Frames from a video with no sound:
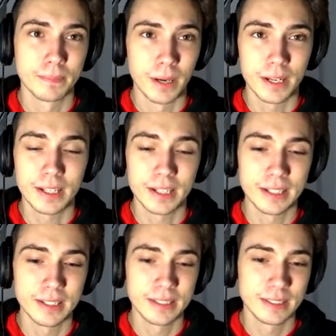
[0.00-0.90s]

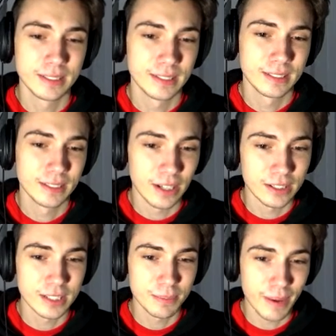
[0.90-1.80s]
Monica
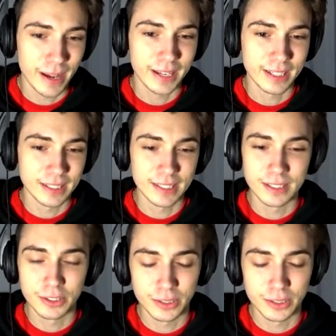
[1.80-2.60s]
talked us back into